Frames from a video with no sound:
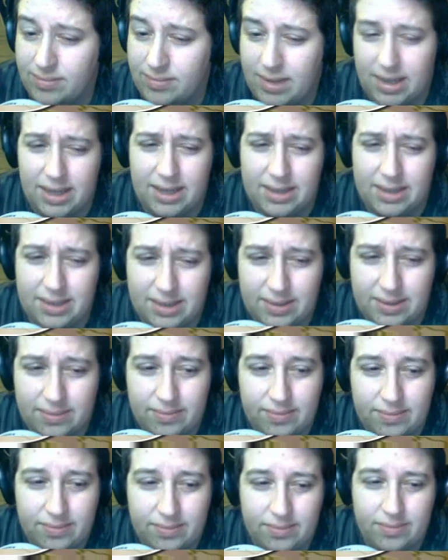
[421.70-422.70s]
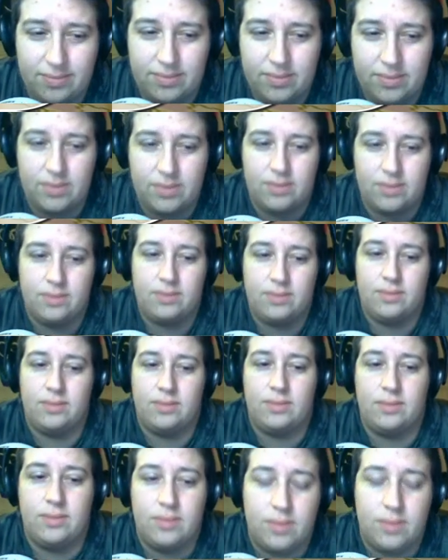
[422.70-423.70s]
I guess?
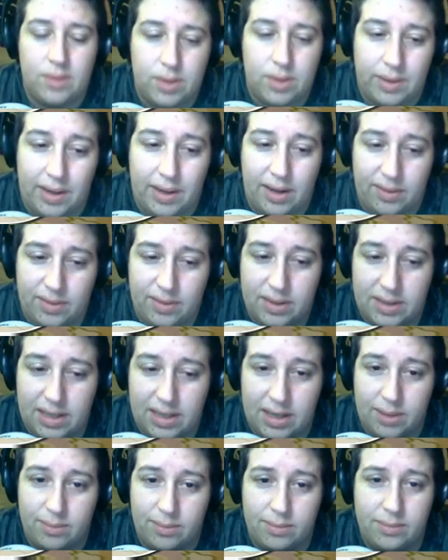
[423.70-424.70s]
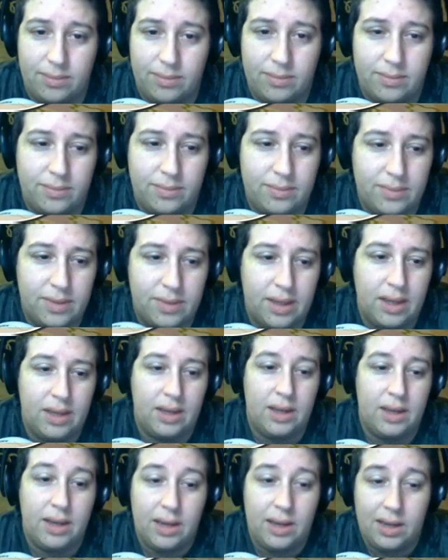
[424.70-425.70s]
Do I have to see him?
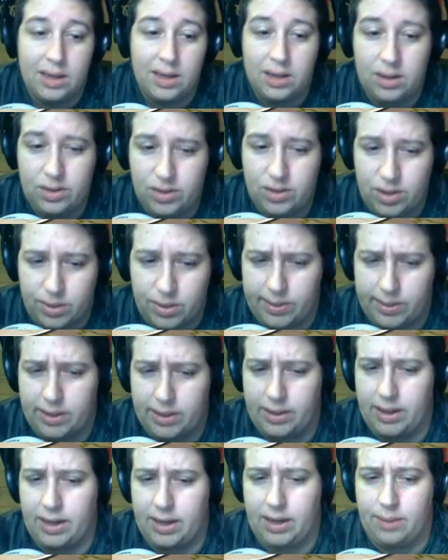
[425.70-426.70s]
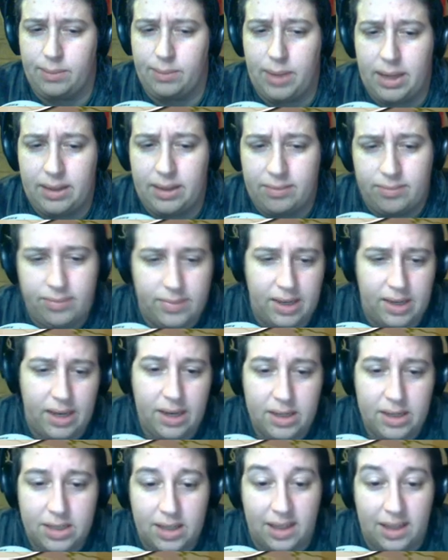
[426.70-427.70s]
It should be okay. I mean,
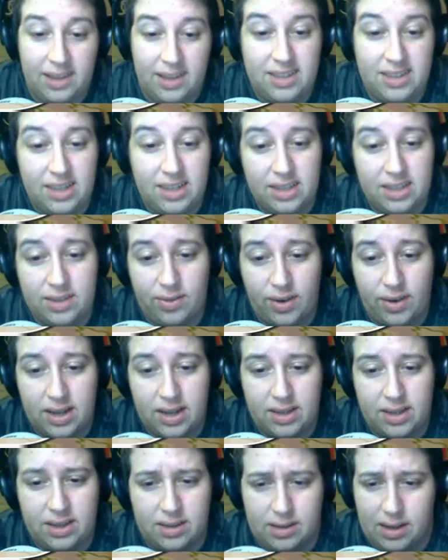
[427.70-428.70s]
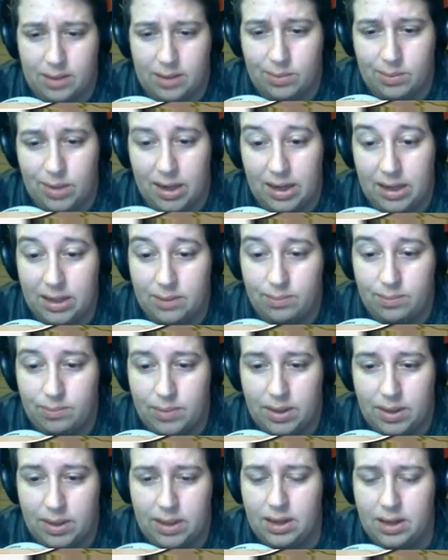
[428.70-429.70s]
he's Lizzie's friend, not mine,
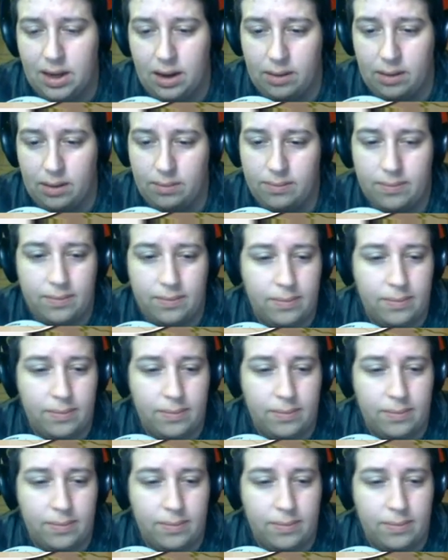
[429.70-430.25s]
but you know.